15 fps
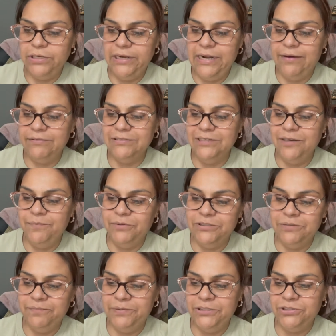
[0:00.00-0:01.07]
and I was gonna put
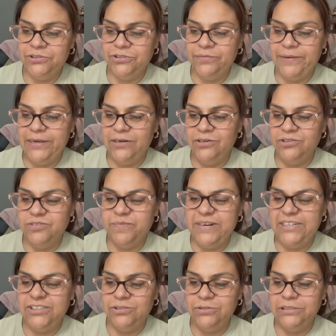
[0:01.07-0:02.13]
some pictures of my girls, but
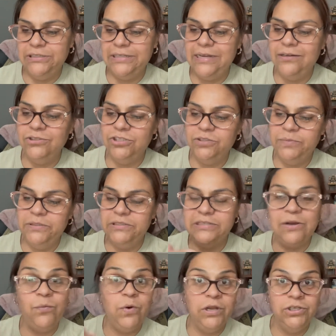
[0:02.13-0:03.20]
I took it down just because
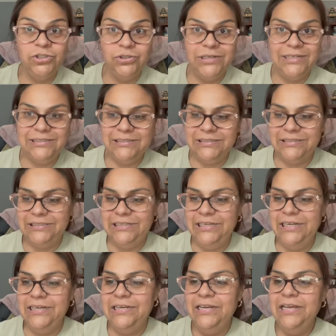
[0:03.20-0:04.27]
I wanted you guys to
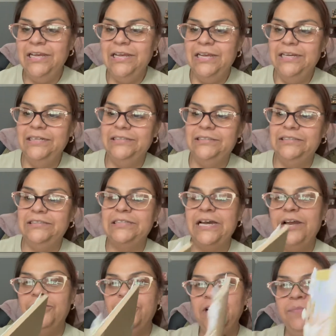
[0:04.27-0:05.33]
see it in its
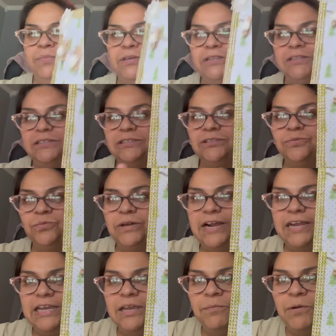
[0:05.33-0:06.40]
entirety. But this is what
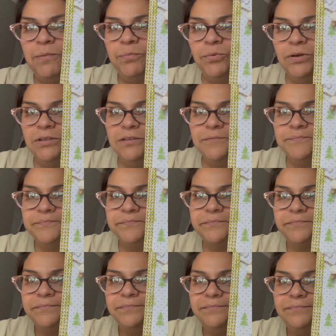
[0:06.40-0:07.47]
I came up with.
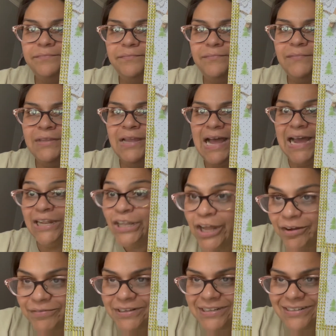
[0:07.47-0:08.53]
I
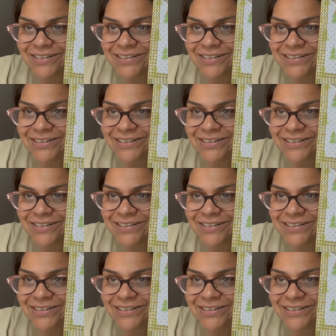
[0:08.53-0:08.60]
love it.